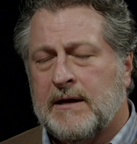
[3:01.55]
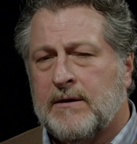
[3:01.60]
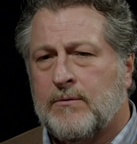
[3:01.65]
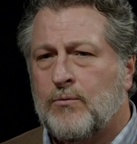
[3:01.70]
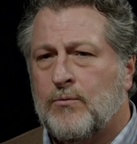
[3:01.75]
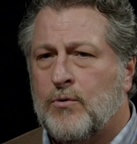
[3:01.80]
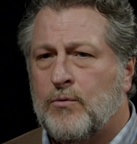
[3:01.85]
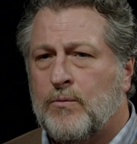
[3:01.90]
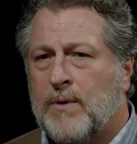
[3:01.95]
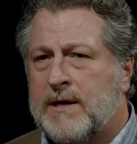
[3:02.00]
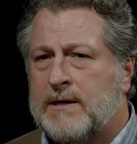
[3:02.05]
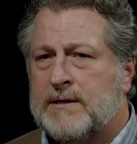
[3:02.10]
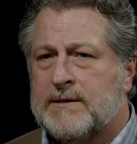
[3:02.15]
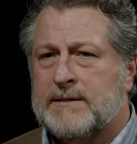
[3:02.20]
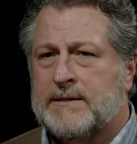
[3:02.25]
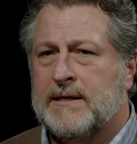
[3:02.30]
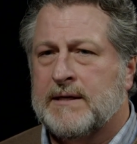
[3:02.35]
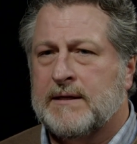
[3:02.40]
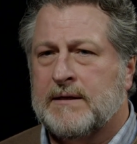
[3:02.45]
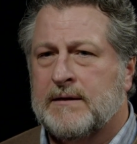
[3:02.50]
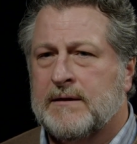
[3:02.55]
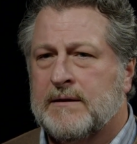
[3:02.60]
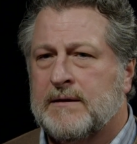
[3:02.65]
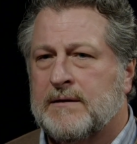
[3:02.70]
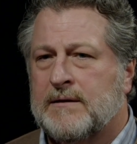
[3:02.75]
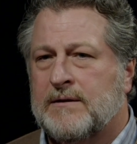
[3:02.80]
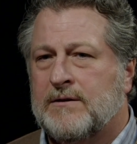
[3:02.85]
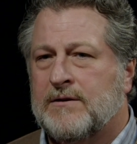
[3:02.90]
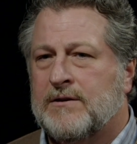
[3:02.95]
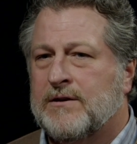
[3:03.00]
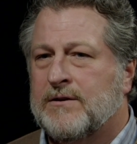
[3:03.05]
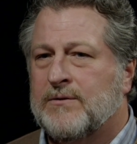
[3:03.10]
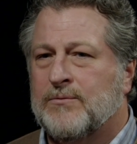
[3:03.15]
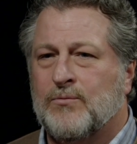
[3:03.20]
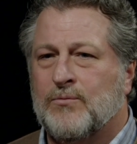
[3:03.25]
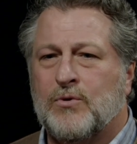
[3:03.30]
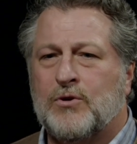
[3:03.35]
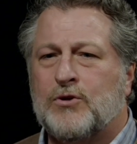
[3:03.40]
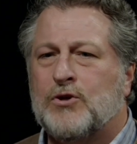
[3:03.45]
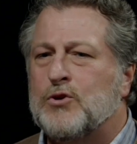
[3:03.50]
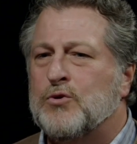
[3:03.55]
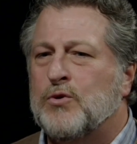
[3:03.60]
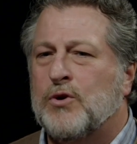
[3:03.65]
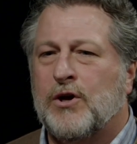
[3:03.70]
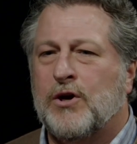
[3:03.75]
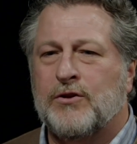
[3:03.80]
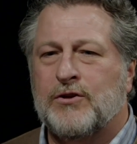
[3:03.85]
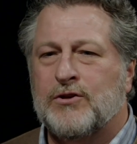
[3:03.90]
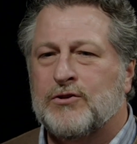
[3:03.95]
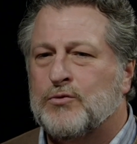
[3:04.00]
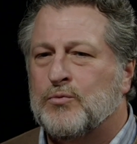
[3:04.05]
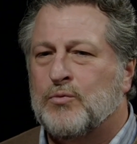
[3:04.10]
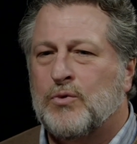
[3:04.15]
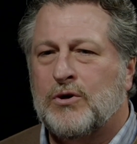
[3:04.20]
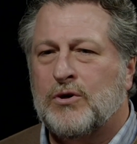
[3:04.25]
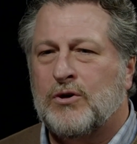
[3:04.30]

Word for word: like, well, wait a second, we're doing all this